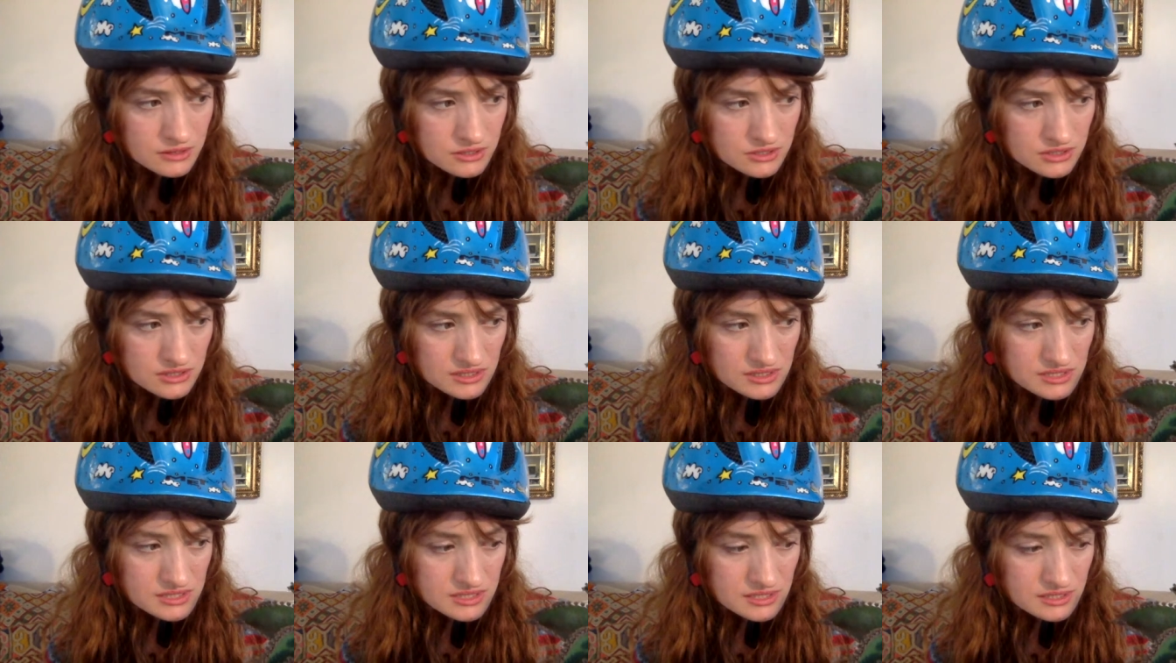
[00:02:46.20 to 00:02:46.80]

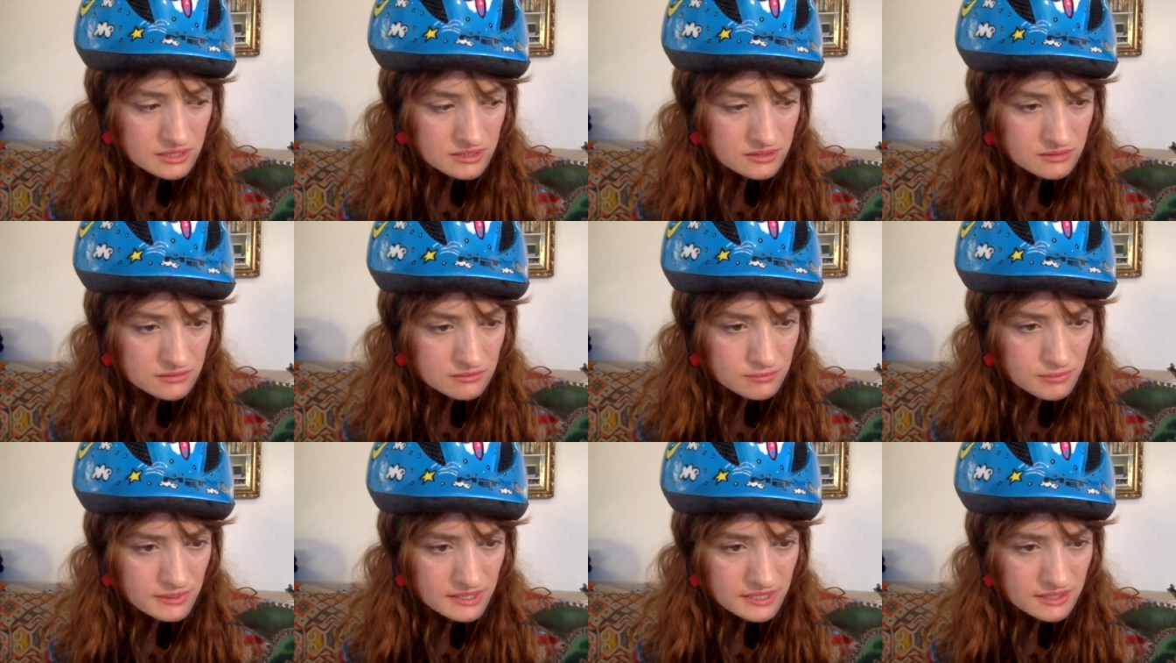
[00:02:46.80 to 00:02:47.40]
just a little
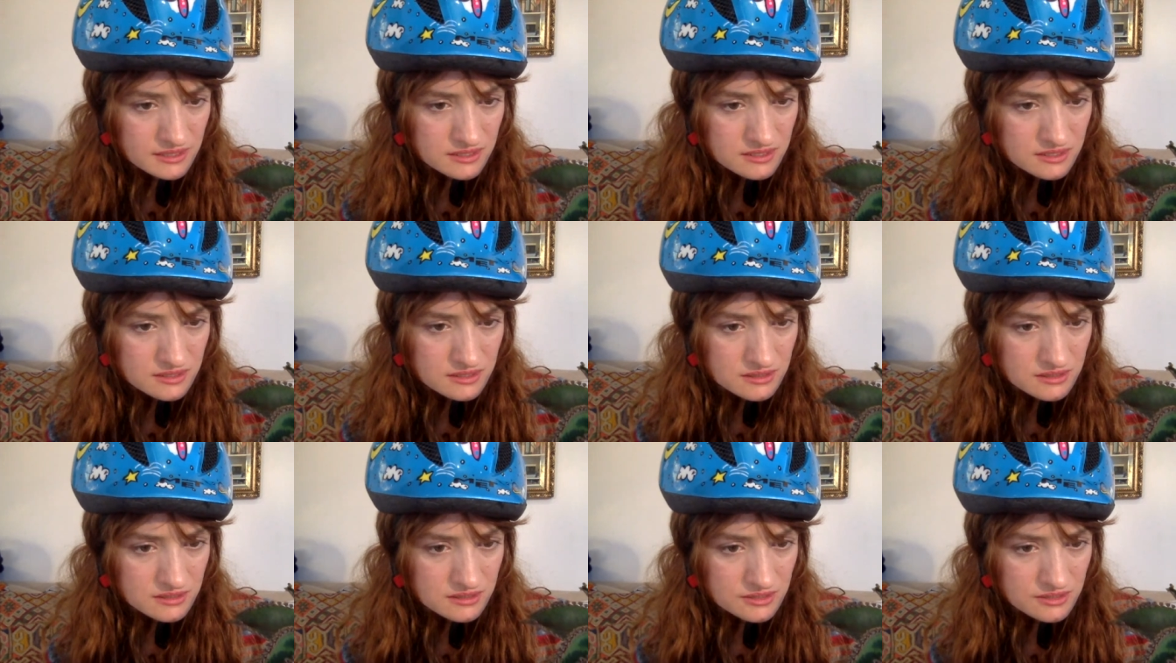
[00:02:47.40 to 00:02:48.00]
bit
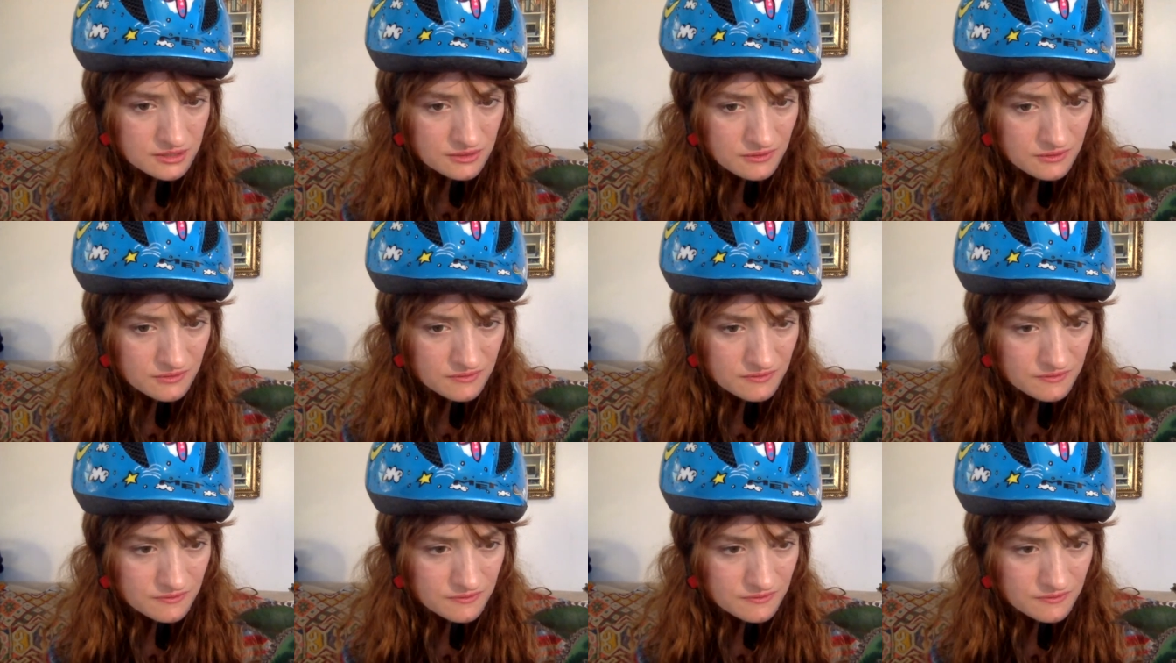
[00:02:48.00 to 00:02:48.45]
don't